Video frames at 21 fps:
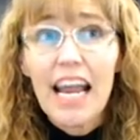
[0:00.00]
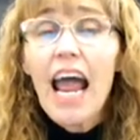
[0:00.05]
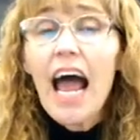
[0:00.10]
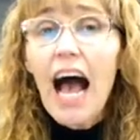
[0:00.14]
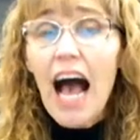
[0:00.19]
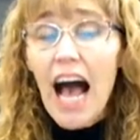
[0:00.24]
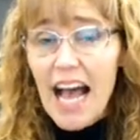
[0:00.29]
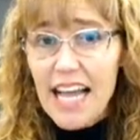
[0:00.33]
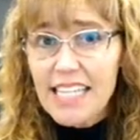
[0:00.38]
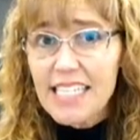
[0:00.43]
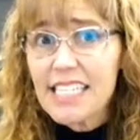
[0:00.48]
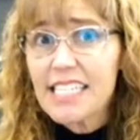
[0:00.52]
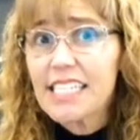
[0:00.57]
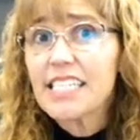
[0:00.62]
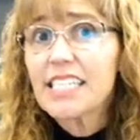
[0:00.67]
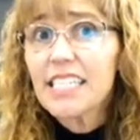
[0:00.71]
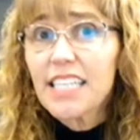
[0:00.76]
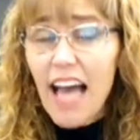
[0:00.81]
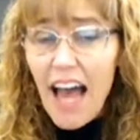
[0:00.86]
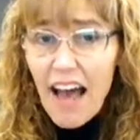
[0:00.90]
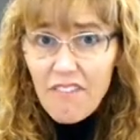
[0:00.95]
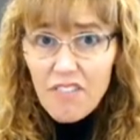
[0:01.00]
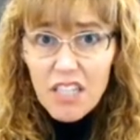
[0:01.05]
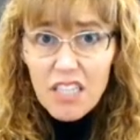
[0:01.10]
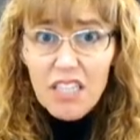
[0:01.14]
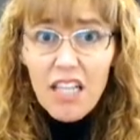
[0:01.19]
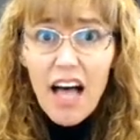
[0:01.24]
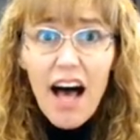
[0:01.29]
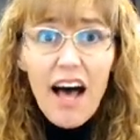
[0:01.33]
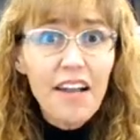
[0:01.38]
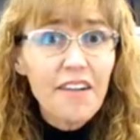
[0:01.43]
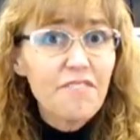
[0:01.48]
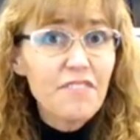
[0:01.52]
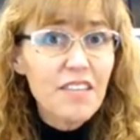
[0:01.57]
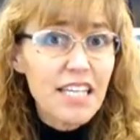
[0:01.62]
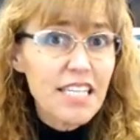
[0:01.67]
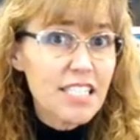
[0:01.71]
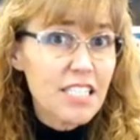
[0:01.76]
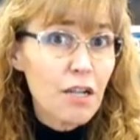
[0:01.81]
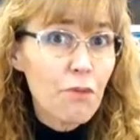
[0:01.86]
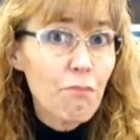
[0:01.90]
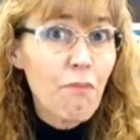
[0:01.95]
I still have a lot of
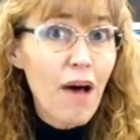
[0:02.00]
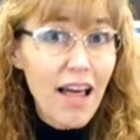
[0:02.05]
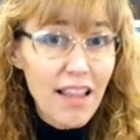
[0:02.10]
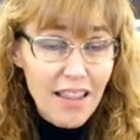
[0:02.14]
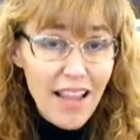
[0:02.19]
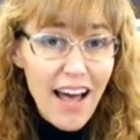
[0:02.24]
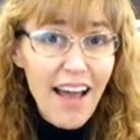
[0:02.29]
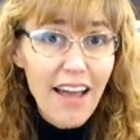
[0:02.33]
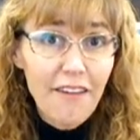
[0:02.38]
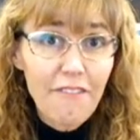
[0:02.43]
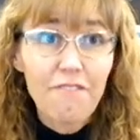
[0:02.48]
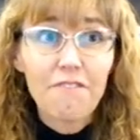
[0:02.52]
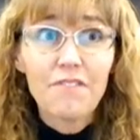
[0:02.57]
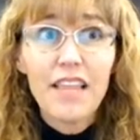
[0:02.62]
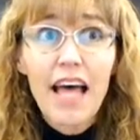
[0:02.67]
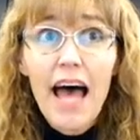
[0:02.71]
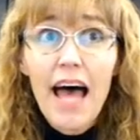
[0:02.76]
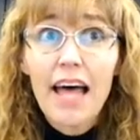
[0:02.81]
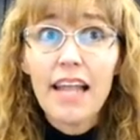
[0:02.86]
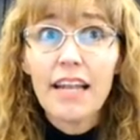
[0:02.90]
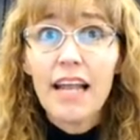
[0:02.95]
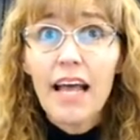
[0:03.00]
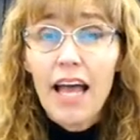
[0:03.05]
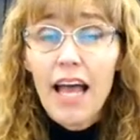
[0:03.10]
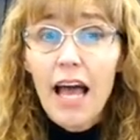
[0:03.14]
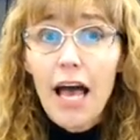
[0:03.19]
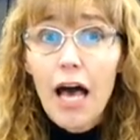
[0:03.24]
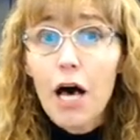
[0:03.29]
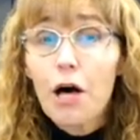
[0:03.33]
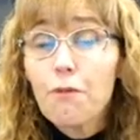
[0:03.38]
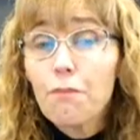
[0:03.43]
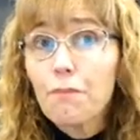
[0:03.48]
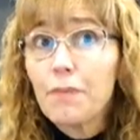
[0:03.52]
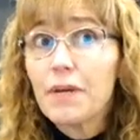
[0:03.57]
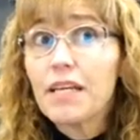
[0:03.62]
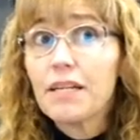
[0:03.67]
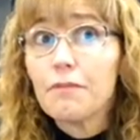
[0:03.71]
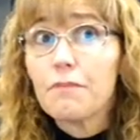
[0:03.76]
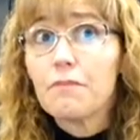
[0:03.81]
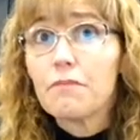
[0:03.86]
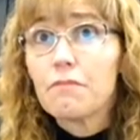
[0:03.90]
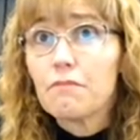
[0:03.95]
things in my life that help
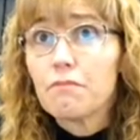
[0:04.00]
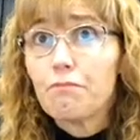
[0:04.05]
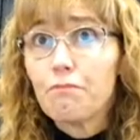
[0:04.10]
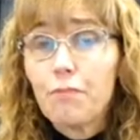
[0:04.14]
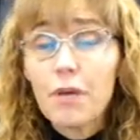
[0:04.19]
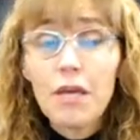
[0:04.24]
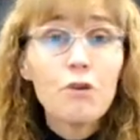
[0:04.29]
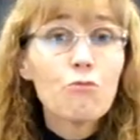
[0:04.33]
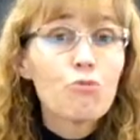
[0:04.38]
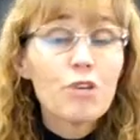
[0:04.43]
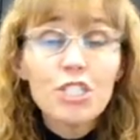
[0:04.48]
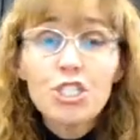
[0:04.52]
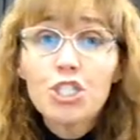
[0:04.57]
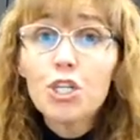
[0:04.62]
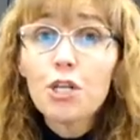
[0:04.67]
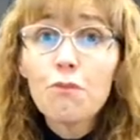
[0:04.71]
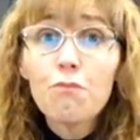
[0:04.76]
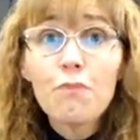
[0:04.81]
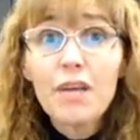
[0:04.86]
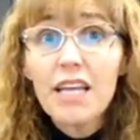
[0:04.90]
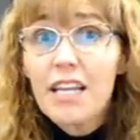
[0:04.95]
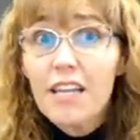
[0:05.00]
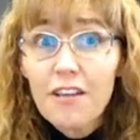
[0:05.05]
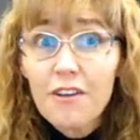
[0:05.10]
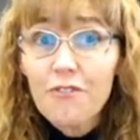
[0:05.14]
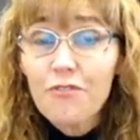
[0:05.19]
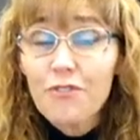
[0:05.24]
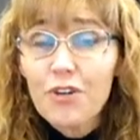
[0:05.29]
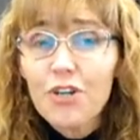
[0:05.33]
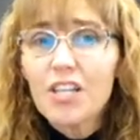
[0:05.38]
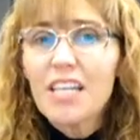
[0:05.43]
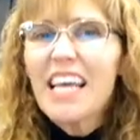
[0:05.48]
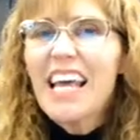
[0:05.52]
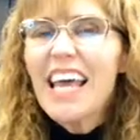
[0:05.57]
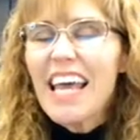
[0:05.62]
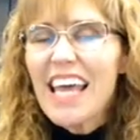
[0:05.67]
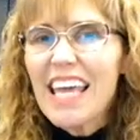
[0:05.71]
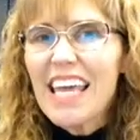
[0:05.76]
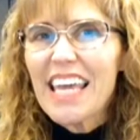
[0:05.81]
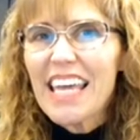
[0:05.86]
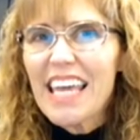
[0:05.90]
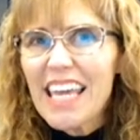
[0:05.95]
it be rich and meaningful,
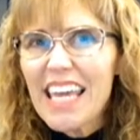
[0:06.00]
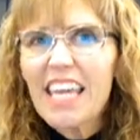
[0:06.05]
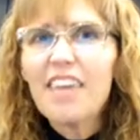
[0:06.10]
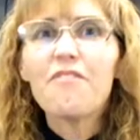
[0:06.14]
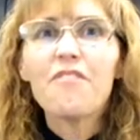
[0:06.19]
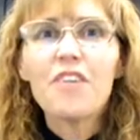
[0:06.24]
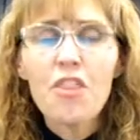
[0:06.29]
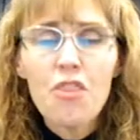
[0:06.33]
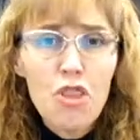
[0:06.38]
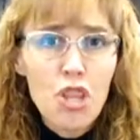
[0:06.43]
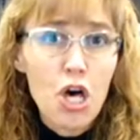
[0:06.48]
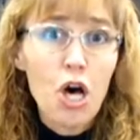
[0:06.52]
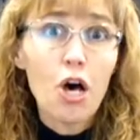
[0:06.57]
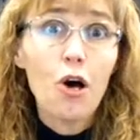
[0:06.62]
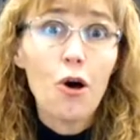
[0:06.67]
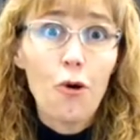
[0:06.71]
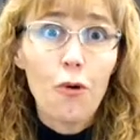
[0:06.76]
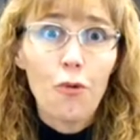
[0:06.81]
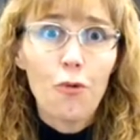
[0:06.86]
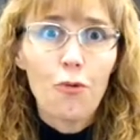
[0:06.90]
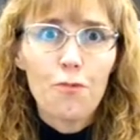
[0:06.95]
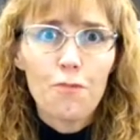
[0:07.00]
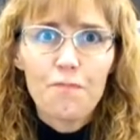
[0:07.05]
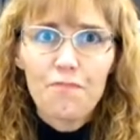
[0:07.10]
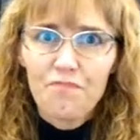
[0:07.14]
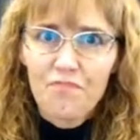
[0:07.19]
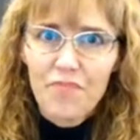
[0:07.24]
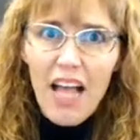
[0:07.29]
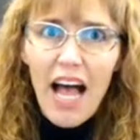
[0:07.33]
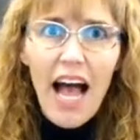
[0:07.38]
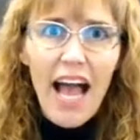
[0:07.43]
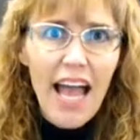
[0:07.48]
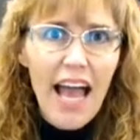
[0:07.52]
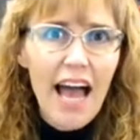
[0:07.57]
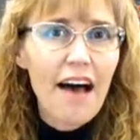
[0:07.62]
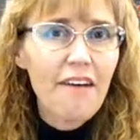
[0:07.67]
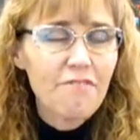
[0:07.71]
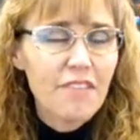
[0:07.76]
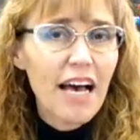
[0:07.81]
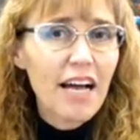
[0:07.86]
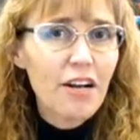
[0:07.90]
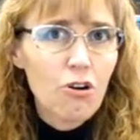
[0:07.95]
even though I
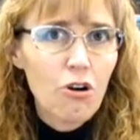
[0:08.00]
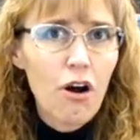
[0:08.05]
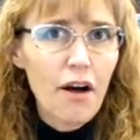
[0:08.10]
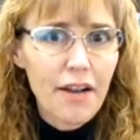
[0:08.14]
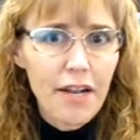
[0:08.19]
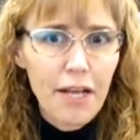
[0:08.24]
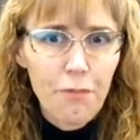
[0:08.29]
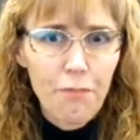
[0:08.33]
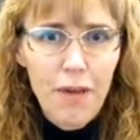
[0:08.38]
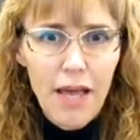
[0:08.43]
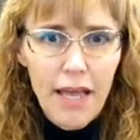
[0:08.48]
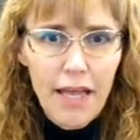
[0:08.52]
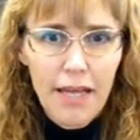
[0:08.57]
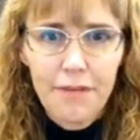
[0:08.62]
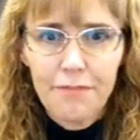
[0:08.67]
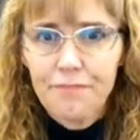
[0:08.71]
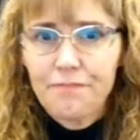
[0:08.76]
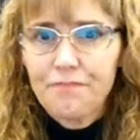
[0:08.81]
have that chronic pain.